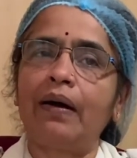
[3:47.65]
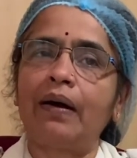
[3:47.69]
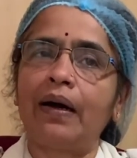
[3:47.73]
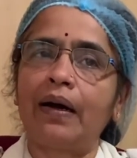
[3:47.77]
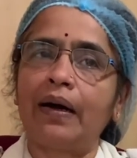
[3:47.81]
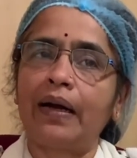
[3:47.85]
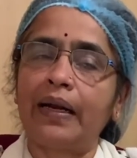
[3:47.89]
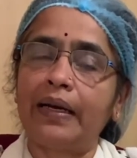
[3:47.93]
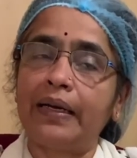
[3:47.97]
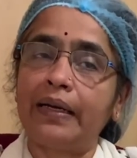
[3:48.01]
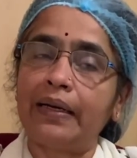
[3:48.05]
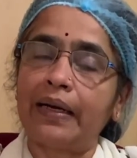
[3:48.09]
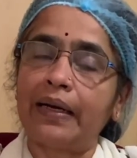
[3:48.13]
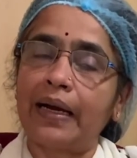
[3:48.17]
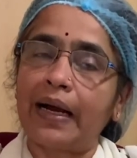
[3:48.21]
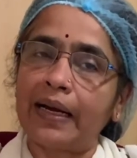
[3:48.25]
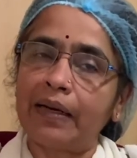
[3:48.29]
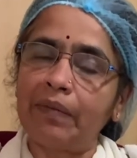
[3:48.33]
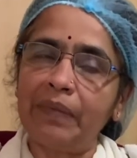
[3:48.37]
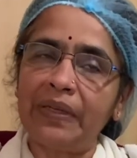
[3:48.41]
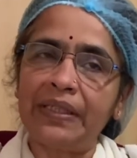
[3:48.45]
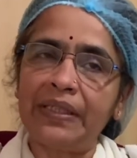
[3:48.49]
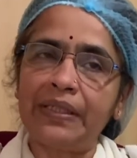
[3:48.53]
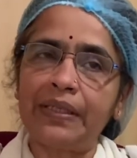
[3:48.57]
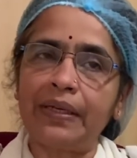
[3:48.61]
and
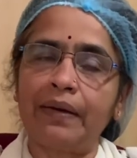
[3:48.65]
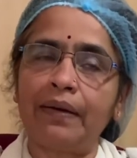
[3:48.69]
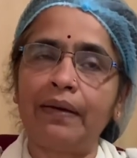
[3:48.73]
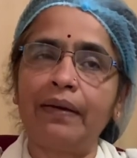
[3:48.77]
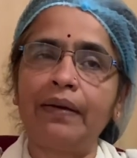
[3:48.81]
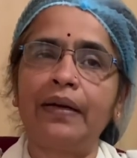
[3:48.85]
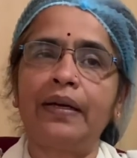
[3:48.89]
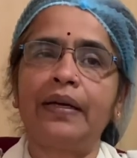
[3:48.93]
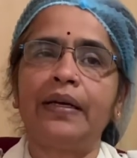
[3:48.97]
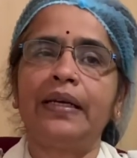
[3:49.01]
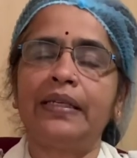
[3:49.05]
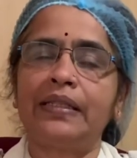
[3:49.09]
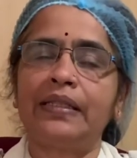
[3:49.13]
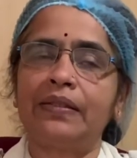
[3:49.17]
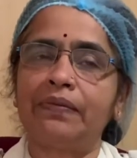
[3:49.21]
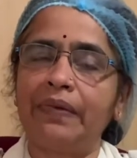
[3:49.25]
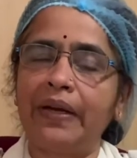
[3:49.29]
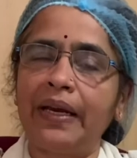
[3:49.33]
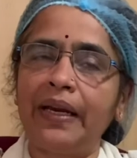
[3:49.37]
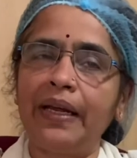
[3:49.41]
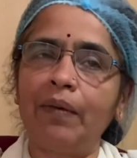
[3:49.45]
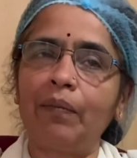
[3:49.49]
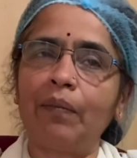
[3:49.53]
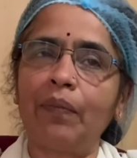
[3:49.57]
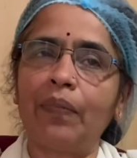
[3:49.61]
admission is
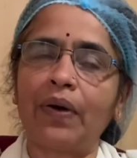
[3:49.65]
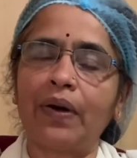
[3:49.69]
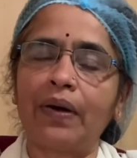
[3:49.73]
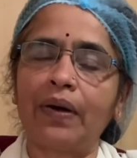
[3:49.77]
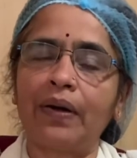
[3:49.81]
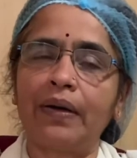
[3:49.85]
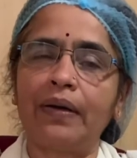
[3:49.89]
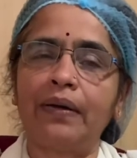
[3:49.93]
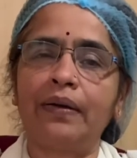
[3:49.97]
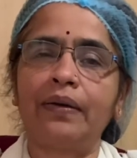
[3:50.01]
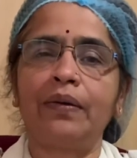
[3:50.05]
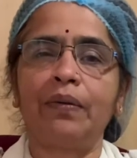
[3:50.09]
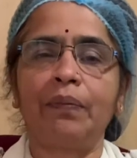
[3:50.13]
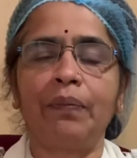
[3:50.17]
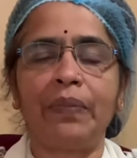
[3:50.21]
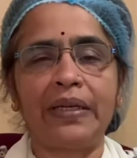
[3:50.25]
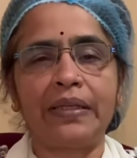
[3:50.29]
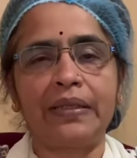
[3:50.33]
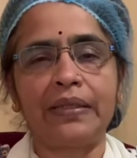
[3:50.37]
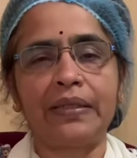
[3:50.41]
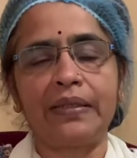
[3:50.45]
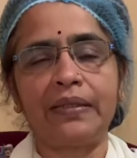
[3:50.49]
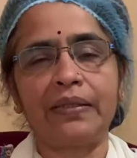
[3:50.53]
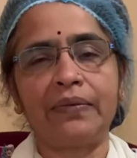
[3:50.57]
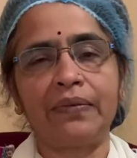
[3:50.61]
very important to
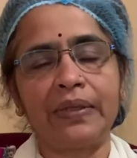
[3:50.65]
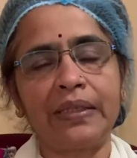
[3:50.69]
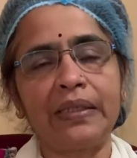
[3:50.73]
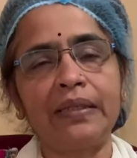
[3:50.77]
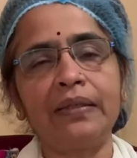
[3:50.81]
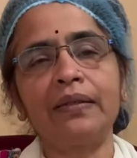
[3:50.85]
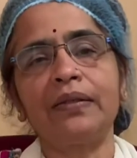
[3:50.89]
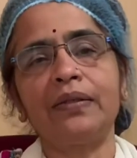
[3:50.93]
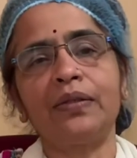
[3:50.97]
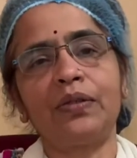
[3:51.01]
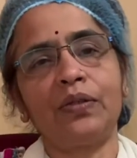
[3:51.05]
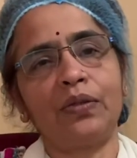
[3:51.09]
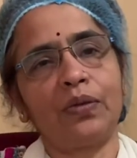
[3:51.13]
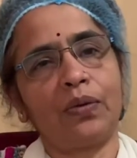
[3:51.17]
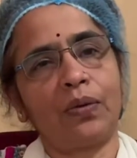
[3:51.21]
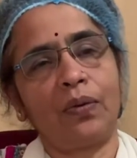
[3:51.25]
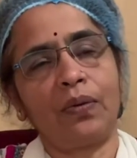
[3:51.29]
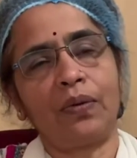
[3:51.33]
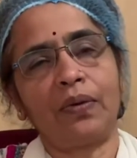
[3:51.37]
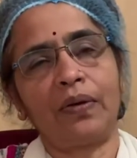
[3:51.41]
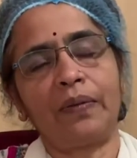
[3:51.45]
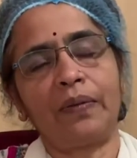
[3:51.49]
patients with stroke.